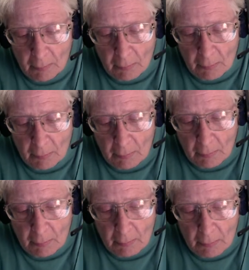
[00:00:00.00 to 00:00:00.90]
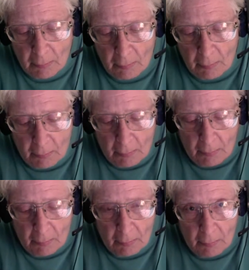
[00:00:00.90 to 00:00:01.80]

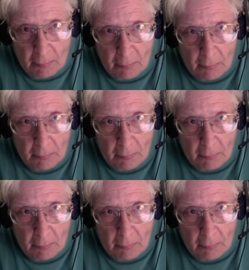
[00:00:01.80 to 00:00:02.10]
No one is speaking in this clip.